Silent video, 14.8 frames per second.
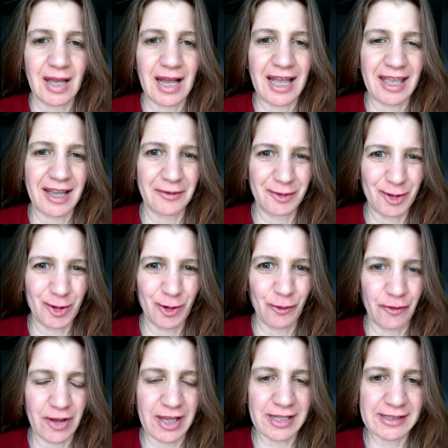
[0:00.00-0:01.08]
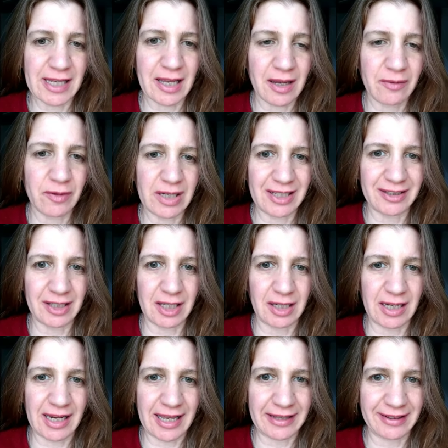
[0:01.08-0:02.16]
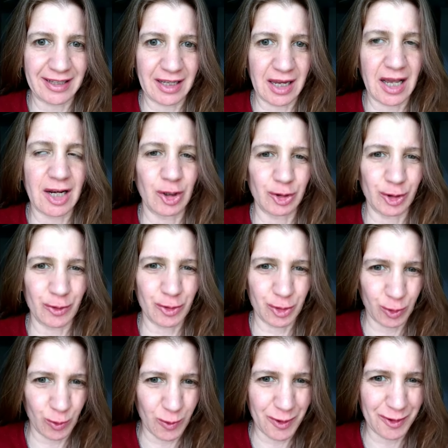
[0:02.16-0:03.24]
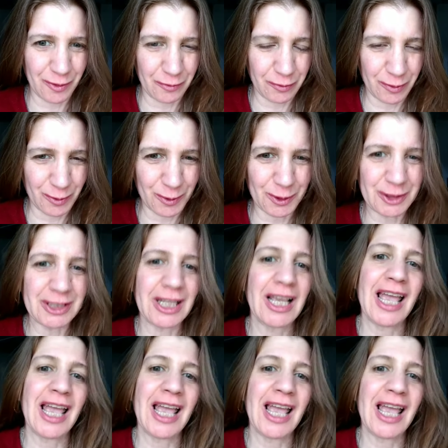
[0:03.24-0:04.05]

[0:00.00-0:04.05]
I have to confess, I have been eating lately a lot of sugary foods.